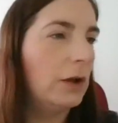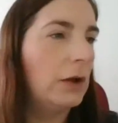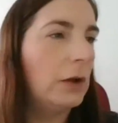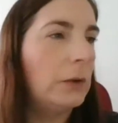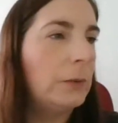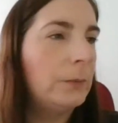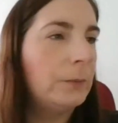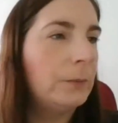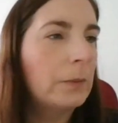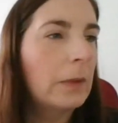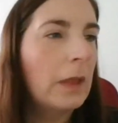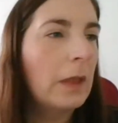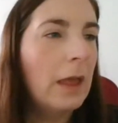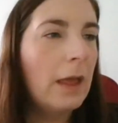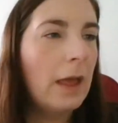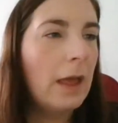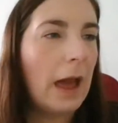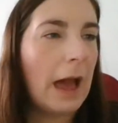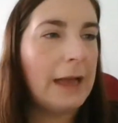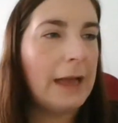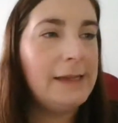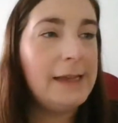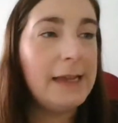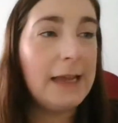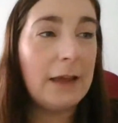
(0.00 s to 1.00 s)
so.
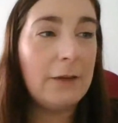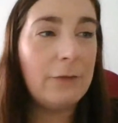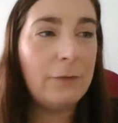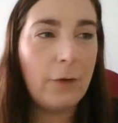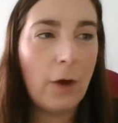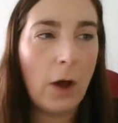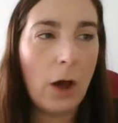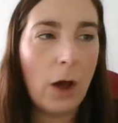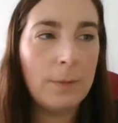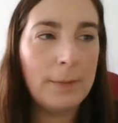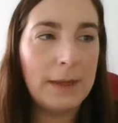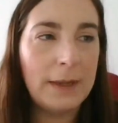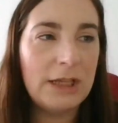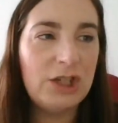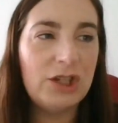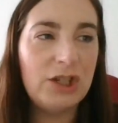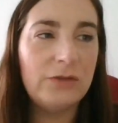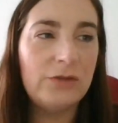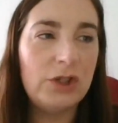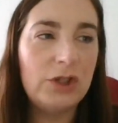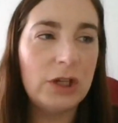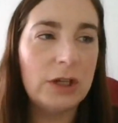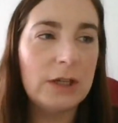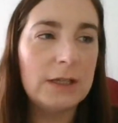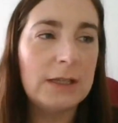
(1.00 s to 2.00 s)
And year four,
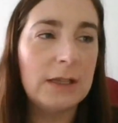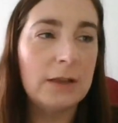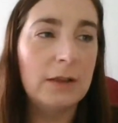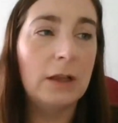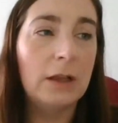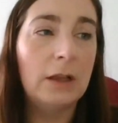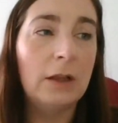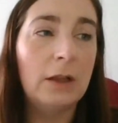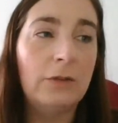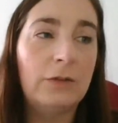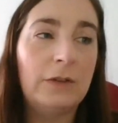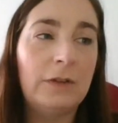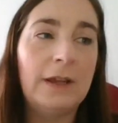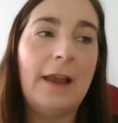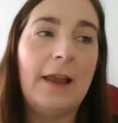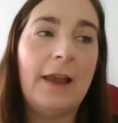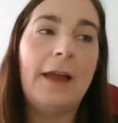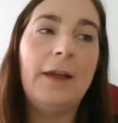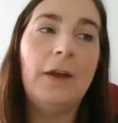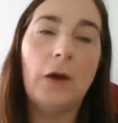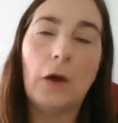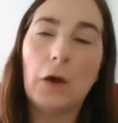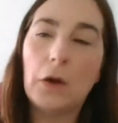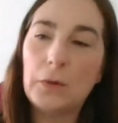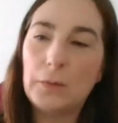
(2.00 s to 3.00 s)
Miss, you've chosen the lovely
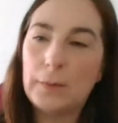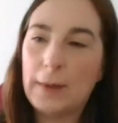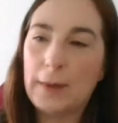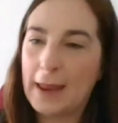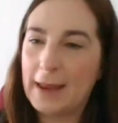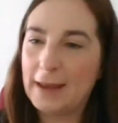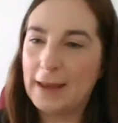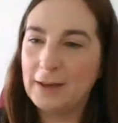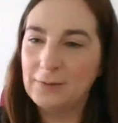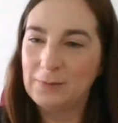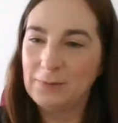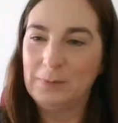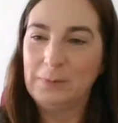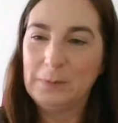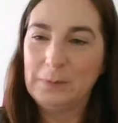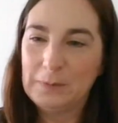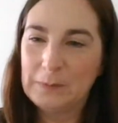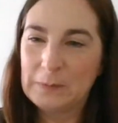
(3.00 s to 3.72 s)
Naomi.